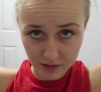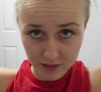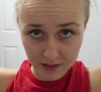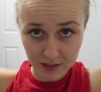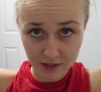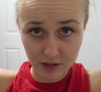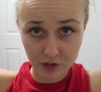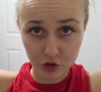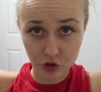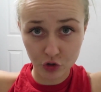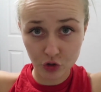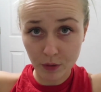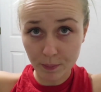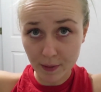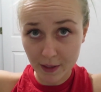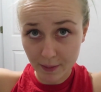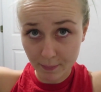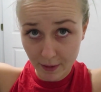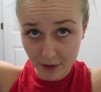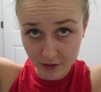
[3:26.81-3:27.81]
this is a
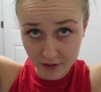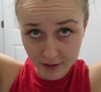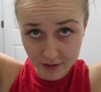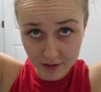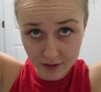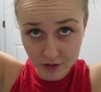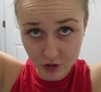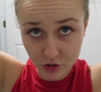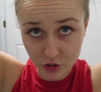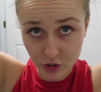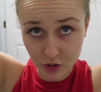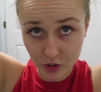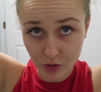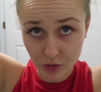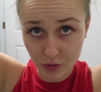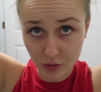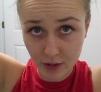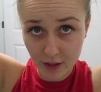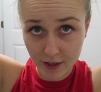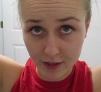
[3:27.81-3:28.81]
stripping method,
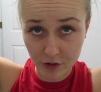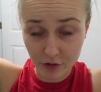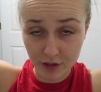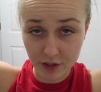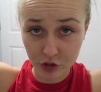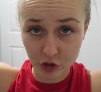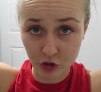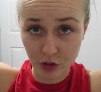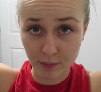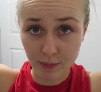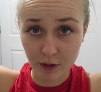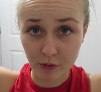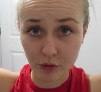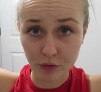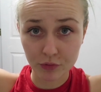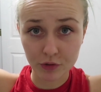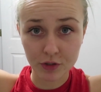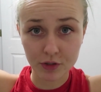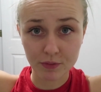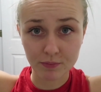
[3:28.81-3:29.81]
so I don't need to strip my
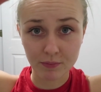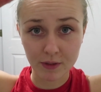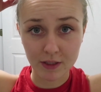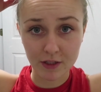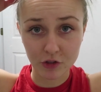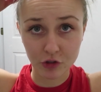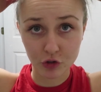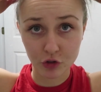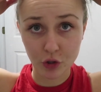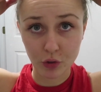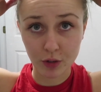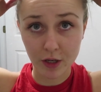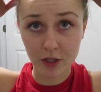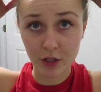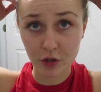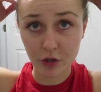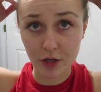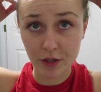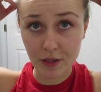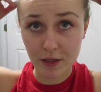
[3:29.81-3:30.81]
roots because there's no
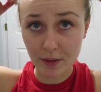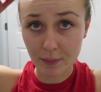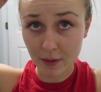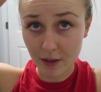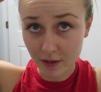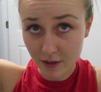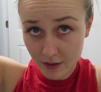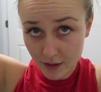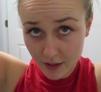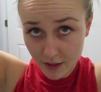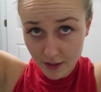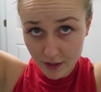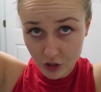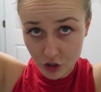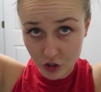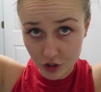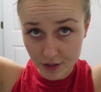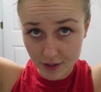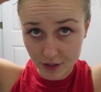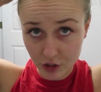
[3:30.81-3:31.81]
color on them.
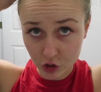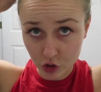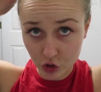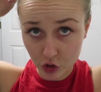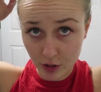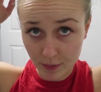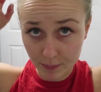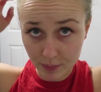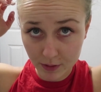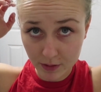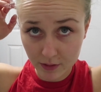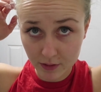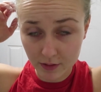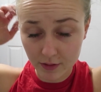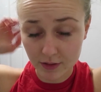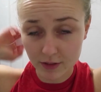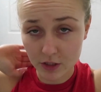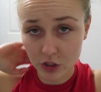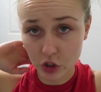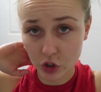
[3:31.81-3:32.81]
Just need to strip
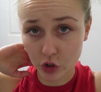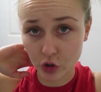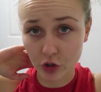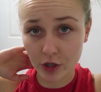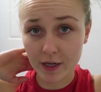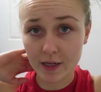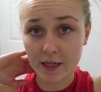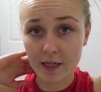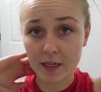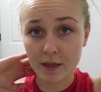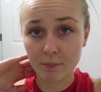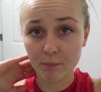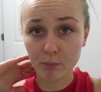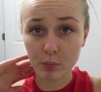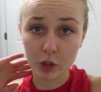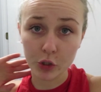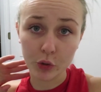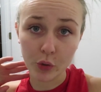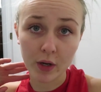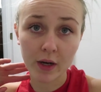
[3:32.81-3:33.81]
this greeny
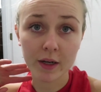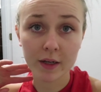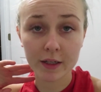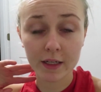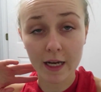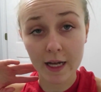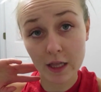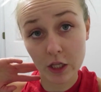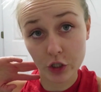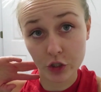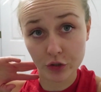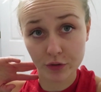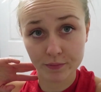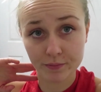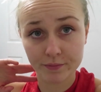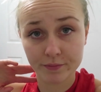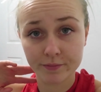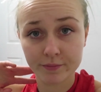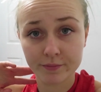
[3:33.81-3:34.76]
blue color.